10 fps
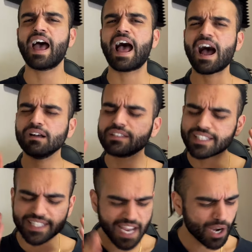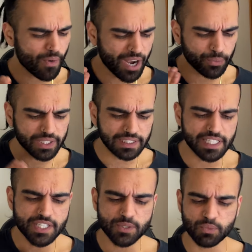How dare I
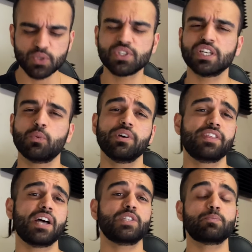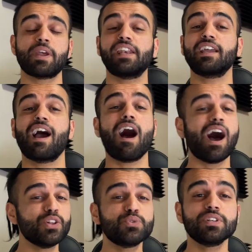release music without spending
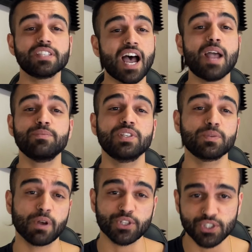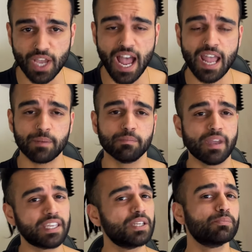100 times as much time
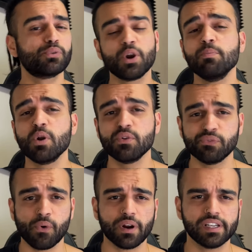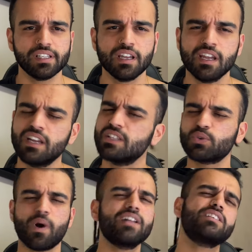making promo for it?
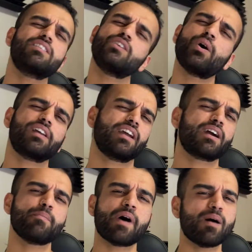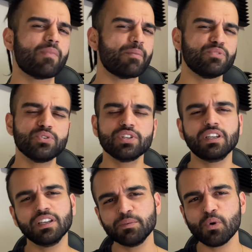Do I just not care about my
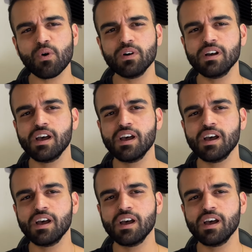music anymore?